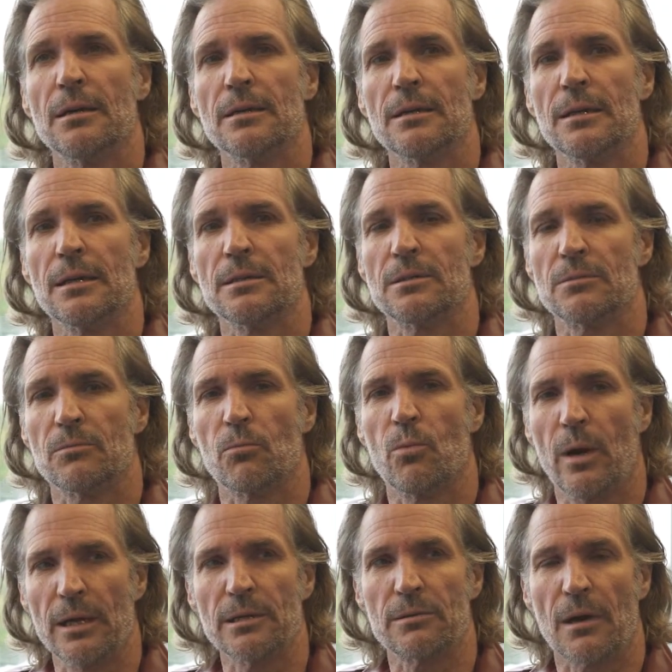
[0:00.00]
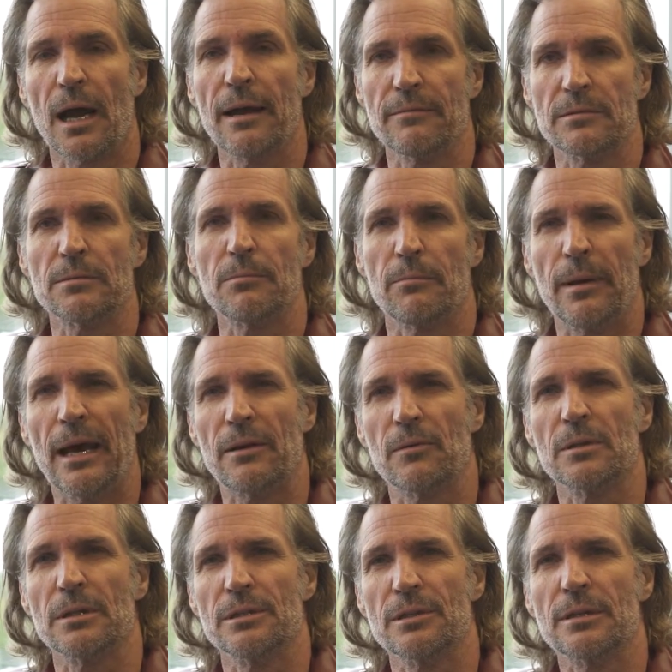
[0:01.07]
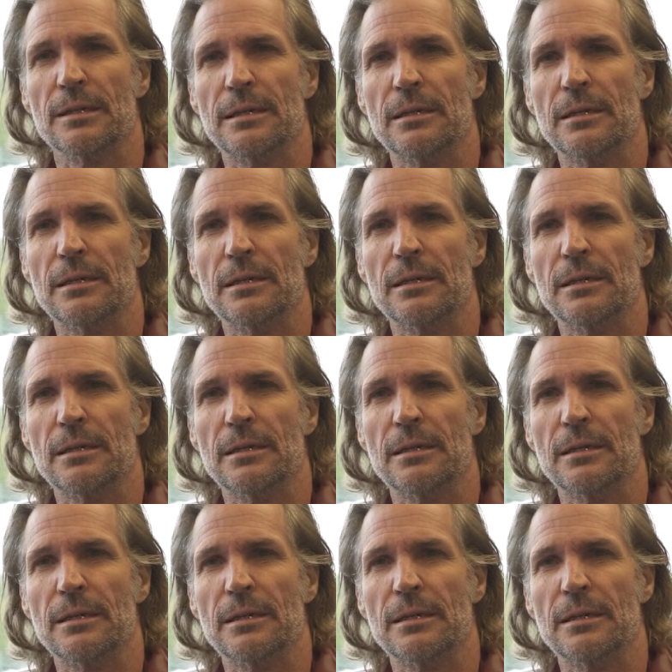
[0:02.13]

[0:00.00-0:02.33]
is what drives Bad Religion.